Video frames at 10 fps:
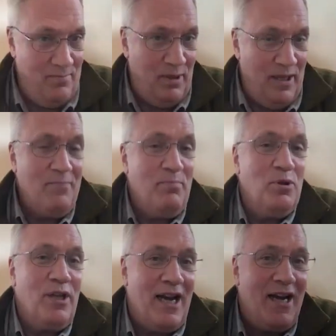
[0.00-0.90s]
plant
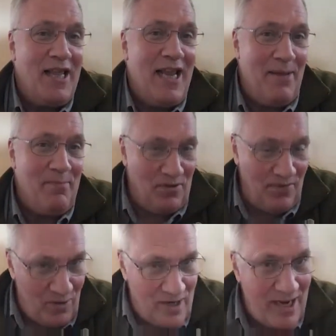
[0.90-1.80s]
pulled it out of the
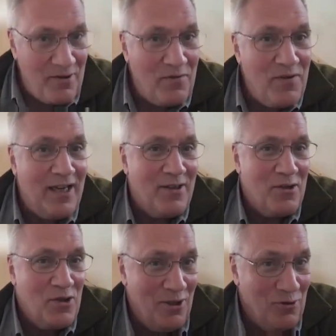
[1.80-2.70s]
atmosphere, and now you've taken the
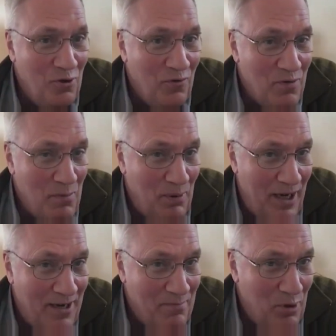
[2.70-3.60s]
CO2 from the
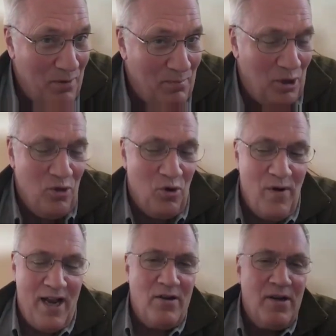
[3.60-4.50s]
plant and put it below
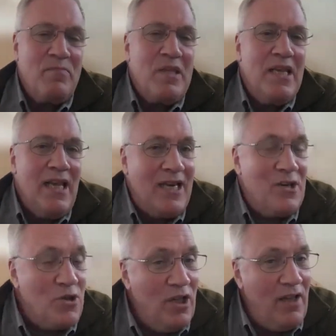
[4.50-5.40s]
ground. And
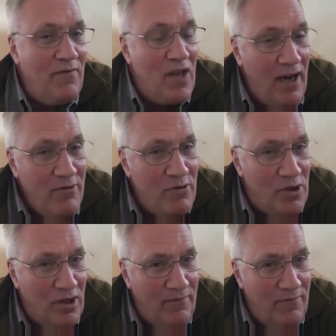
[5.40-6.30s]
you still have the
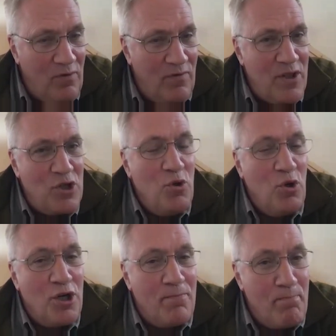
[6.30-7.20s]
hydrogen left over that you
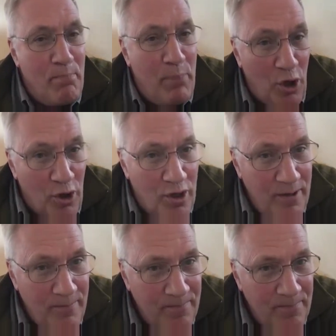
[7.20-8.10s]
can
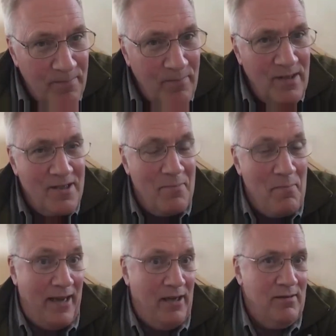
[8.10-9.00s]
burn to
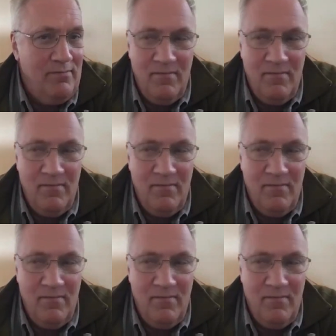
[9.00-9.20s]
make